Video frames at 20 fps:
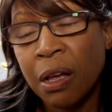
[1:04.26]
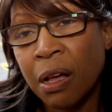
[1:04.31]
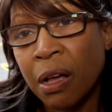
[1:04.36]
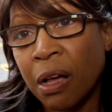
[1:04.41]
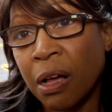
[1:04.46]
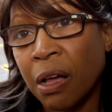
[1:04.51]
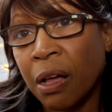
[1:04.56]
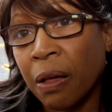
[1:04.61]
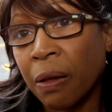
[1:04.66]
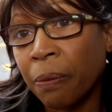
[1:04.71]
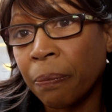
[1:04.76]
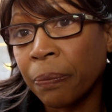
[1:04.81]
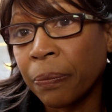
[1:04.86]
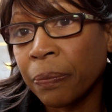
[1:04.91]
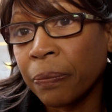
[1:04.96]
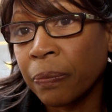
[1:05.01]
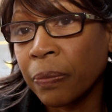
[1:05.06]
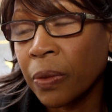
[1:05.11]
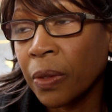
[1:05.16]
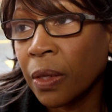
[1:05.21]

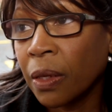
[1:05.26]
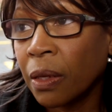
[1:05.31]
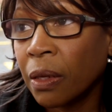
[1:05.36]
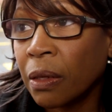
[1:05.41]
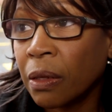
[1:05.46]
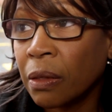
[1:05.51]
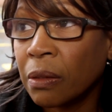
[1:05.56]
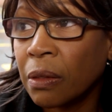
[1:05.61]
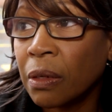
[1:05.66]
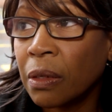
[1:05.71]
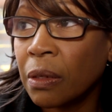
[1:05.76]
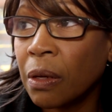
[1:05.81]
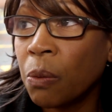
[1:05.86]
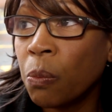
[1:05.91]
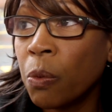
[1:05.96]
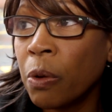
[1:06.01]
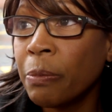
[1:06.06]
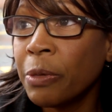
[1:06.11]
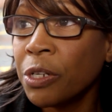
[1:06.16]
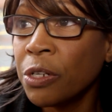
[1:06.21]
a
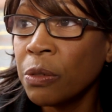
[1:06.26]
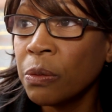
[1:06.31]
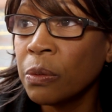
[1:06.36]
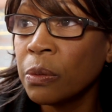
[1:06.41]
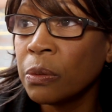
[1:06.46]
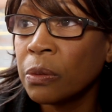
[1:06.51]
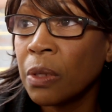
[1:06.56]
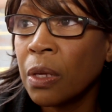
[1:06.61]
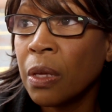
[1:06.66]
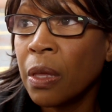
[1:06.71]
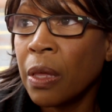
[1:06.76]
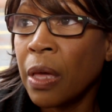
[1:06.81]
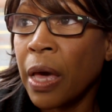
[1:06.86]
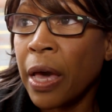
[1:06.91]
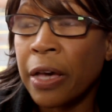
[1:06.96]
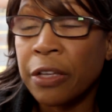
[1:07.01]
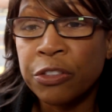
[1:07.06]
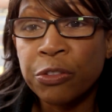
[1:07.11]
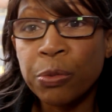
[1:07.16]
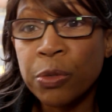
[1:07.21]
woman who
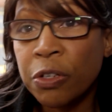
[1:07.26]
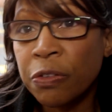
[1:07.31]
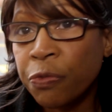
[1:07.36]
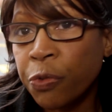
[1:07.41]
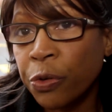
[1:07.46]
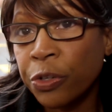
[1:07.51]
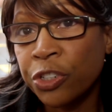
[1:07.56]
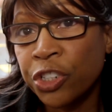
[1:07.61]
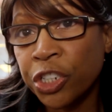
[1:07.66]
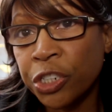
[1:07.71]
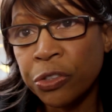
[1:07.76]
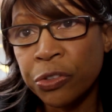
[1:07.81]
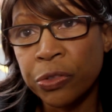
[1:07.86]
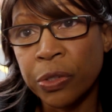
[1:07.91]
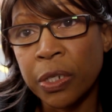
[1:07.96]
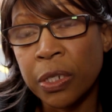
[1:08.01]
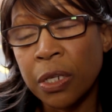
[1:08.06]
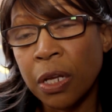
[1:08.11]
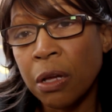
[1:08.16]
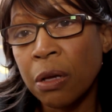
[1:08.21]
has 3 or 4
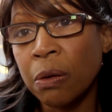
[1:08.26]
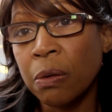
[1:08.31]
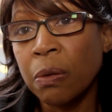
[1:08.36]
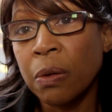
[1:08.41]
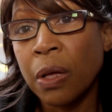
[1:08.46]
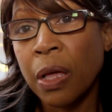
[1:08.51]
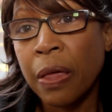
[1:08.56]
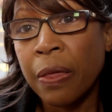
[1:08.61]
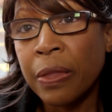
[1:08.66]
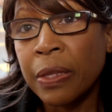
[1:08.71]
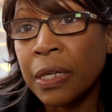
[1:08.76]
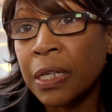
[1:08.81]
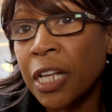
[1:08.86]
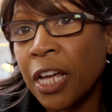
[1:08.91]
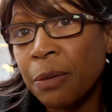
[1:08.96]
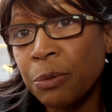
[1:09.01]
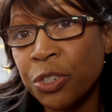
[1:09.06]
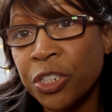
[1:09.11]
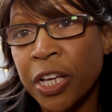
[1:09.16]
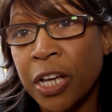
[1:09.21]
children who
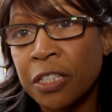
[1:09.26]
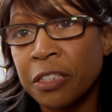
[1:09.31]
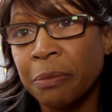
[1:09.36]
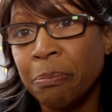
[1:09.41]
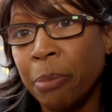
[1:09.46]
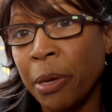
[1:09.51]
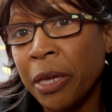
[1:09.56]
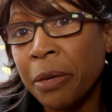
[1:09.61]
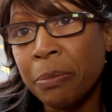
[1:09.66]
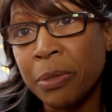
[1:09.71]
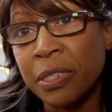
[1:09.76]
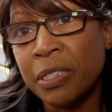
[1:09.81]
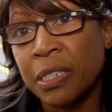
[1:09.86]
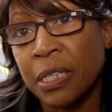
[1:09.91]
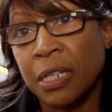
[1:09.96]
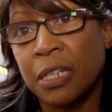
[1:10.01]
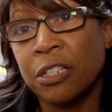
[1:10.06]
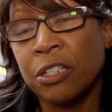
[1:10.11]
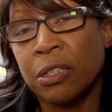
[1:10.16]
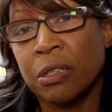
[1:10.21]
claims she has a
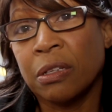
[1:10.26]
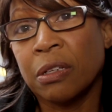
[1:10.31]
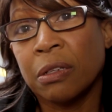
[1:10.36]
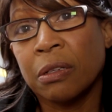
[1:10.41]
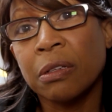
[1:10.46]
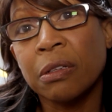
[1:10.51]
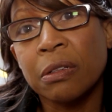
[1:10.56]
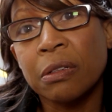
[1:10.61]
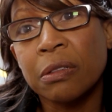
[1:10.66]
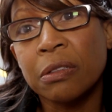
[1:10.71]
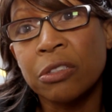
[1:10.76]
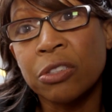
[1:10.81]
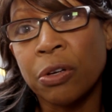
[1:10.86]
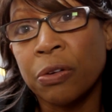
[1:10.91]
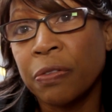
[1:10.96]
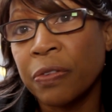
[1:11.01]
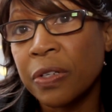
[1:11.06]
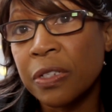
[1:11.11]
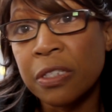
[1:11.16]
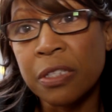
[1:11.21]
babysitting
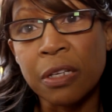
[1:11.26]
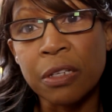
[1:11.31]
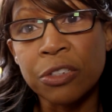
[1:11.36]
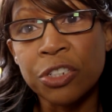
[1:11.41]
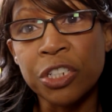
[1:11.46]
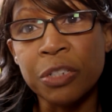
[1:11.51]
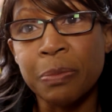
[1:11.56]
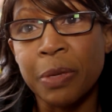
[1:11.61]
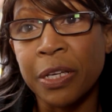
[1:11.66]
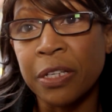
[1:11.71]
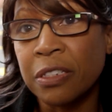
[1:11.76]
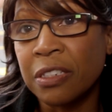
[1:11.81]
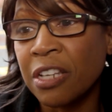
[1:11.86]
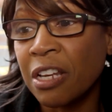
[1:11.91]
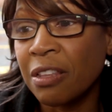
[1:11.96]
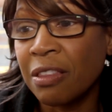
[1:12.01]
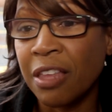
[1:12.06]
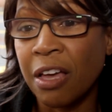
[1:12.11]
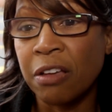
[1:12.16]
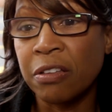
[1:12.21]
service and she makes
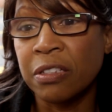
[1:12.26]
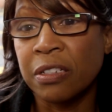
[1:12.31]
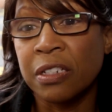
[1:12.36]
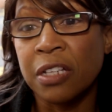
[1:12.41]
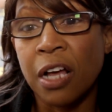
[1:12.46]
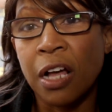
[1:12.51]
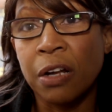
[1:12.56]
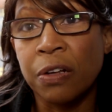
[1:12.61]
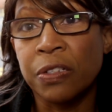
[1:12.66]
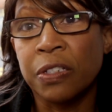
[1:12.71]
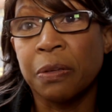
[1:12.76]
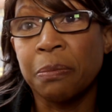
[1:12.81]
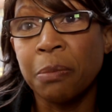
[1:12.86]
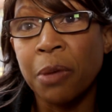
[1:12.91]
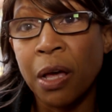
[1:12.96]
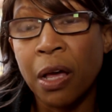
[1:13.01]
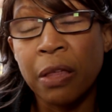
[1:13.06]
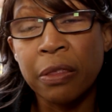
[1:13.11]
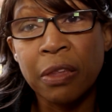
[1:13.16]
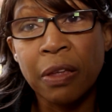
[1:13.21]
$10,000 a
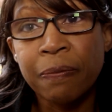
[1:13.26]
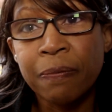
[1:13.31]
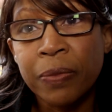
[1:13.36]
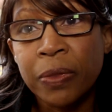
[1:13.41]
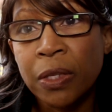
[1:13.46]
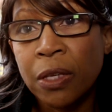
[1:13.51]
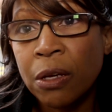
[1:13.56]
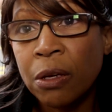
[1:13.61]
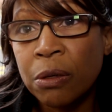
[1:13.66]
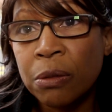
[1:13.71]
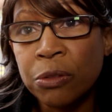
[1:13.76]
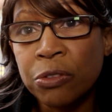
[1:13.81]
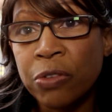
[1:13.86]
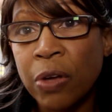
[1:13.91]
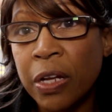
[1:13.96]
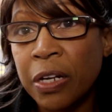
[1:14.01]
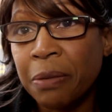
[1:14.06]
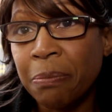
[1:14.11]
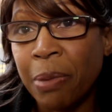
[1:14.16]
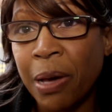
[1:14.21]
month, who's
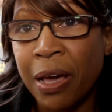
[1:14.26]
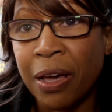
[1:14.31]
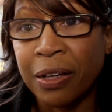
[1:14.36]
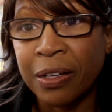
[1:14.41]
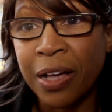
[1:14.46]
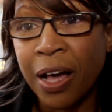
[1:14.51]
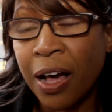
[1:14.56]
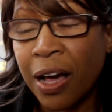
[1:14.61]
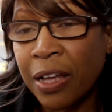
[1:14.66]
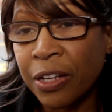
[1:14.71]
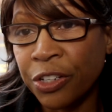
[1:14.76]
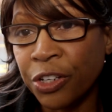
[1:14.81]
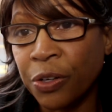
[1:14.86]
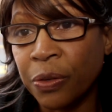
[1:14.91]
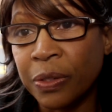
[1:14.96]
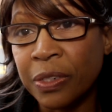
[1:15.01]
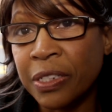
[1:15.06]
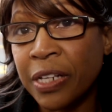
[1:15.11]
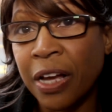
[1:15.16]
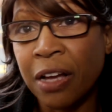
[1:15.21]
trying to buy a condo
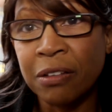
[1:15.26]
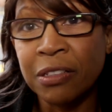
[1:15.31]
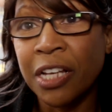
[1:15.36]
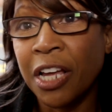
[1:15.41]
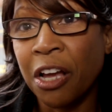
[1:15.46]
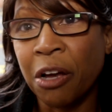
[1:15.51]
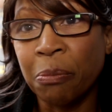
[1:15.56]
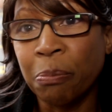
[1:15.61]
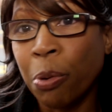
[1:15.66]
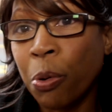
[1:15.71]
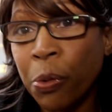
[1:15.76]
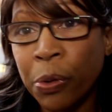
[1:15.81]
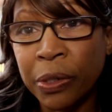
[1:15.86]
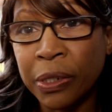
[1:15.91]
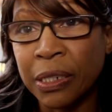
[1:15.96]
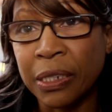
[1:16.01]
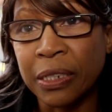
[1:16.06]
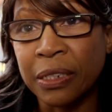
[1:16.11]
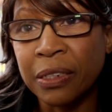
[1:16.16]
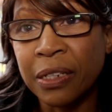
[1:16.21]
in downtown
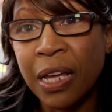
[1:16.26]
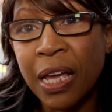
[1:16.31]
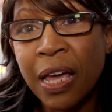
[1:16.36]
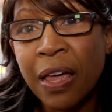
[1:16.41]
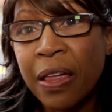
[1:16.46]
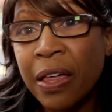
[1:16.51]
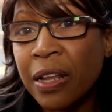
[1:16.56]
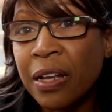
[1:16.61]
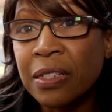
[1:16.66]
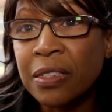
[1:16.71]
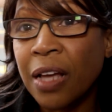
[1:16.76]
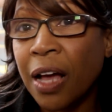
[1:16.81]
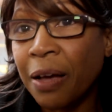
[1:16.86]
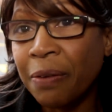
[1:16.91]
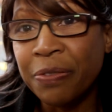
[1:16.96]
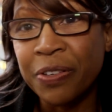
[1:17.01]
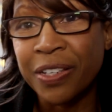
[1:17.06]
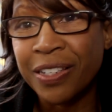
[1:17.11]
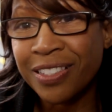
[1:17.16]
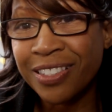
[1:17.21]
Portland. And it's
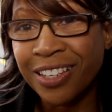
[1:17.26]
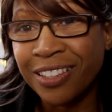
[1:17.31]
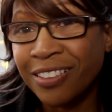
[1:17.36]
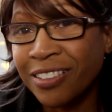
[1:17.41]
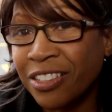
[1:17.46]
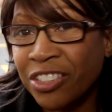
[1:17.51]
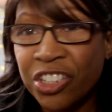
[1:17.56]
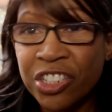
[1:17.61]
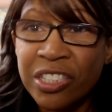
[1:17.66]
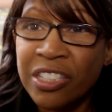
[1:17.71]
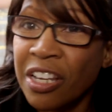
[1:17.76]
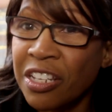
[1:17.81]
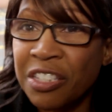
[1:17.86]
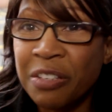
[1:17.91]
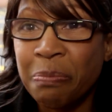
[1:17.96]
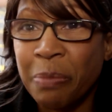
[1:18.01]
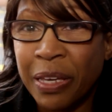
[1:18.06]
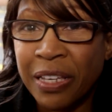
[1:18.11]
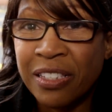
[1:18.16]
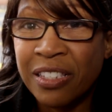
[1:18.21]
obvious that this just
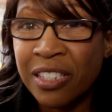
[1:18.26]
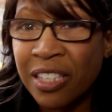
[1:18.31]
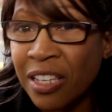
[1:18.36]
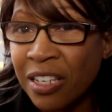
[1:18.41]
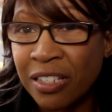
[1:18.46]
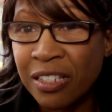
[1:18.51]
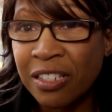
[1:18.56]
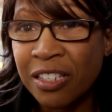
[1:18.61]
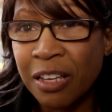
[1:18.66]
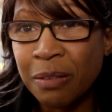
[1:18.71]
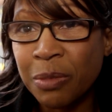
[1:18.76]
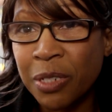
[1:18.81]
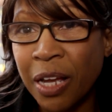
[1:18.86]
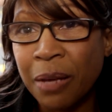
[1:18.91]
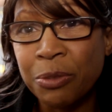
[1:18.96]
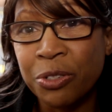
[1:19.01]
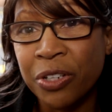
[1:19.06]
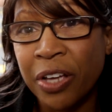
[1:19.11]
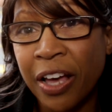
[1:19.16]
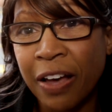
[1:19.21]
doesn't make sense.
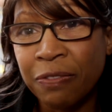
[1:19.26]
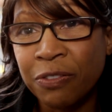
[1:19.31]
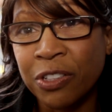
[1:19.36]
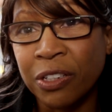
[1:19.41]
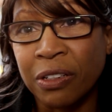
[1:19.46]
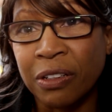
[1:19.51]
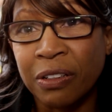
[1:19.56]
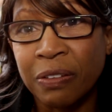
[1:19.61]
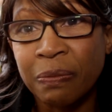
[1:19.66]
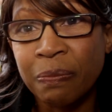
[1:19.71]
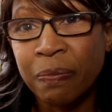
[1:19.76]
Sometimes you have to